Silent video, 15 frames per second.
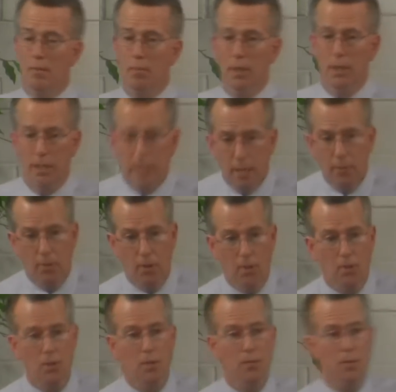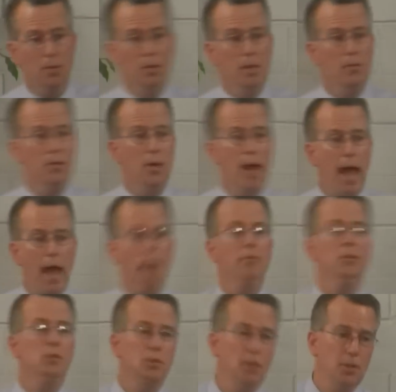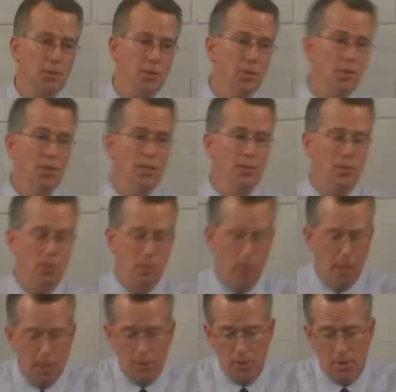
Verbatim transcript: believers, if, you're, if you haven't trusted Jesus Christ,